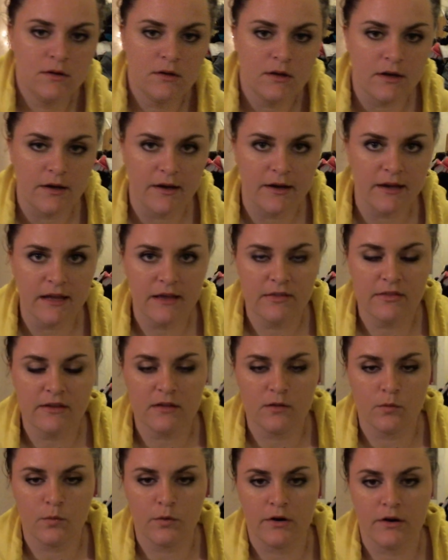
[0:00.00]
I can't think
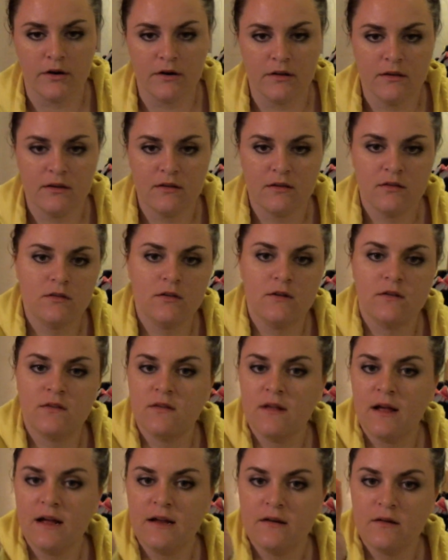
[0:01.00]
of the word. It's
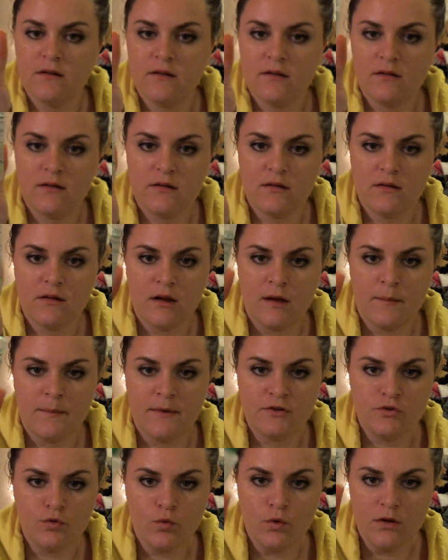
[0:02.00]
not a
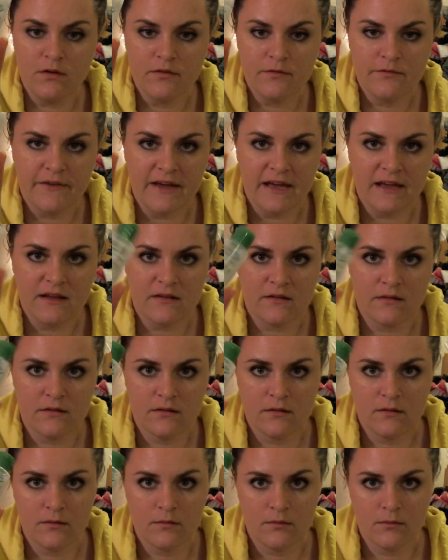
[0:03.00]
dual
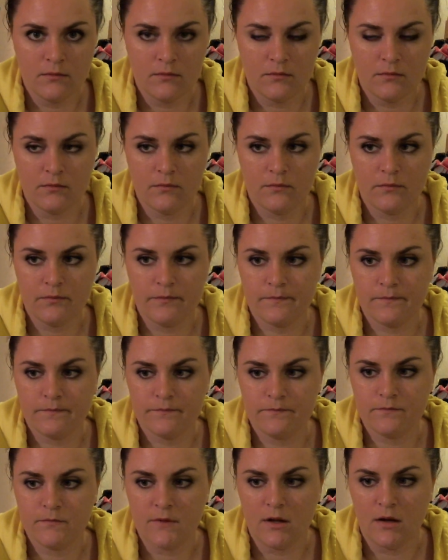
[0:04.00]
phase
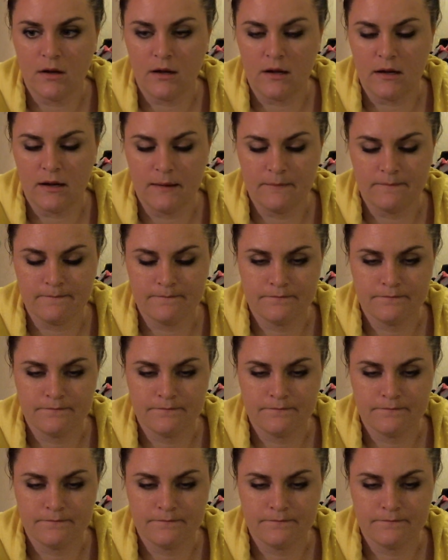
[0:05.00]
uh,